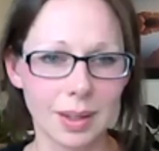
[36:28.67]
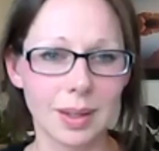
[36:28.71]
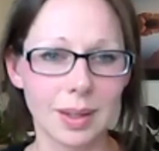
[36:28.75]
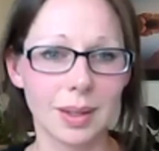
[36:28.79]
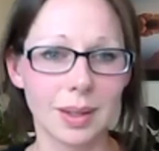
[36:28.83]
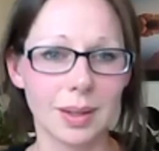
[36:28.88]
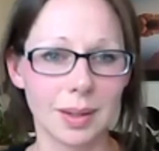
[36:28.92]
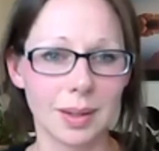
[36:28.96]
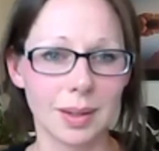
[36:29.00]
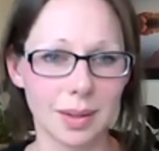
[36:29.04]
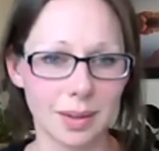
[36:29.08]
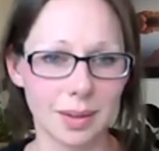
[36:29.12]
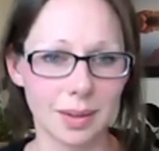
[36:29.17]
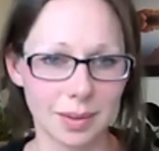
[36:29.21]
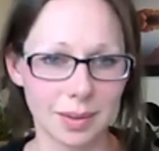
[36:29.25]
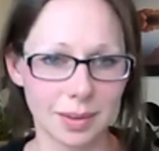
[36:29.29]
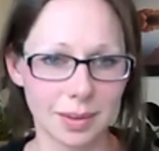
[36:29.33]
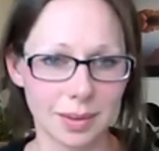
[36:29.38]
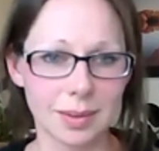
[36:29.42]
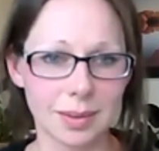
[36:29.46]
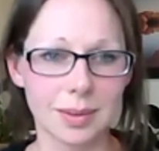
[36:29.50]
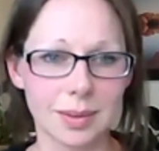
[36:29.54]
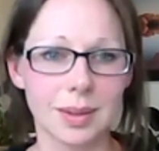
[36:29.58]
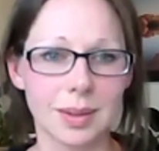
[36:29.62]
that mm-hmm. as far as
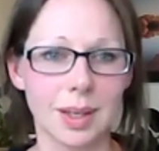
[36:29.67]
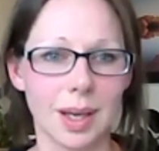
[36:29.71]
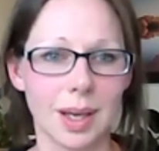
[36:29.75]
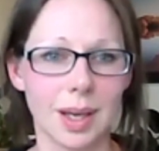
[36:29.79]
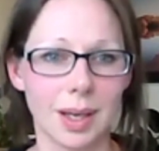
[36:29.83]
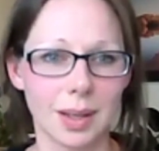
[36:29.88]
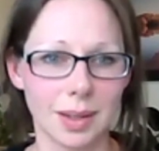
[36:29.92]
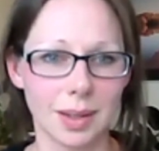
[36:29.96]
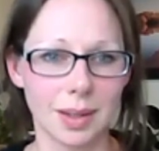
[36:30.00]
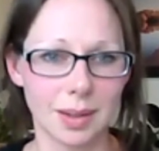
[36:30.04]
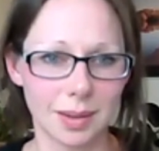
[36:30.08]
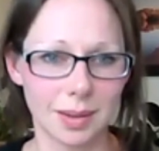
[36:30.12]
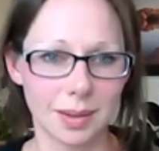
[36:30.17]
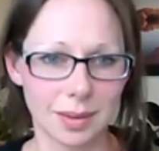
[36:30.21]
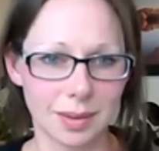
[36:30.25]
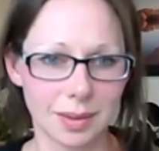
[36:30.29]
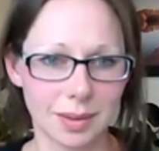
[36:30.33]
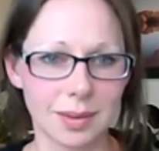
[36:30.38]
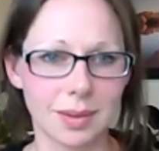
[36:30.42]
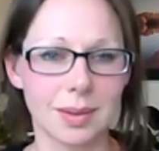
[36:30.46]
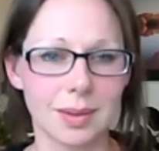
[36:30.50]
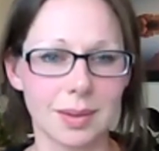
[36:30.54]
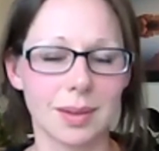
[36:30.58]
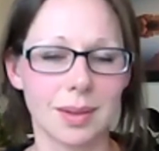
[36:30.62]
pain.
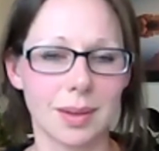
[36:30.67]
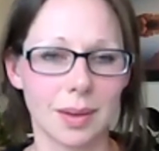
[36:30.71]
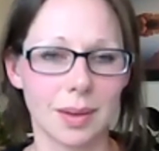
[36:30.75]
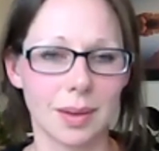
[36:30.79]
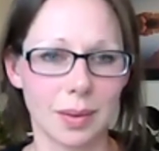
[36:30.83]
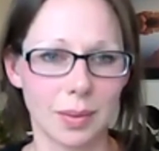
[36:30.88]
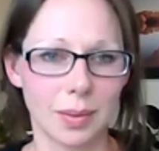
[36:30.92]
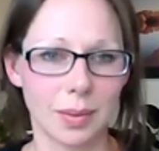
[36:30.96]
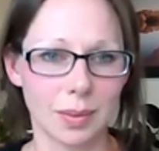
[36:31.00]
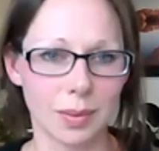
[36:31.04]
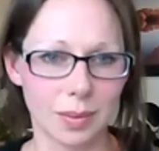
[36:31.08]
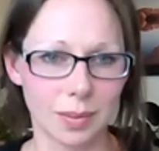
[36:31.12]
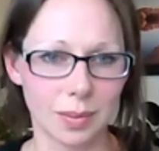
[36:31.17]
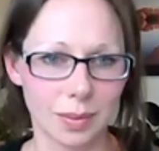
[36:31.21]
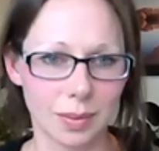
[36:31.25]
And so